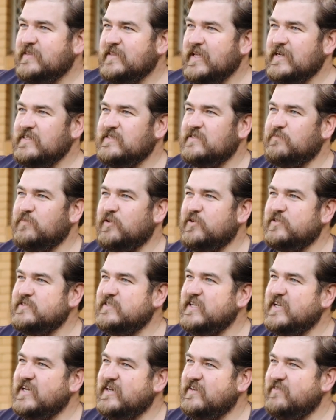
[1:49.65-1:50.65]
lay some blocks
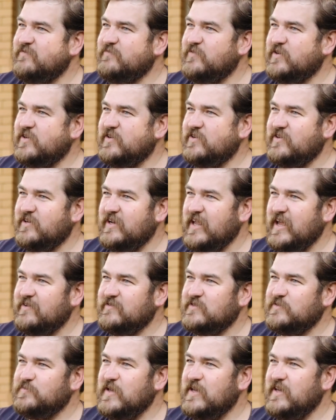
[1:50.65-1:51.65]
down when I got an
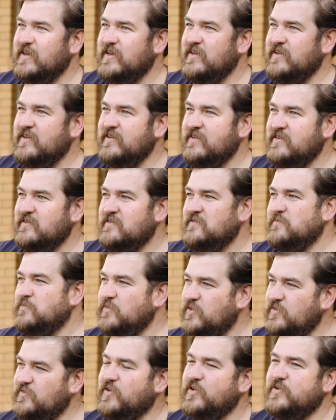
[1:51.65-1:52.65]
hour spare,
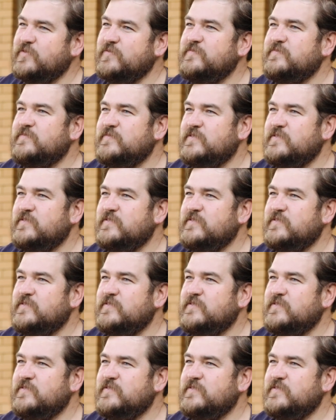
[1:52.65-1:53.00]
move on.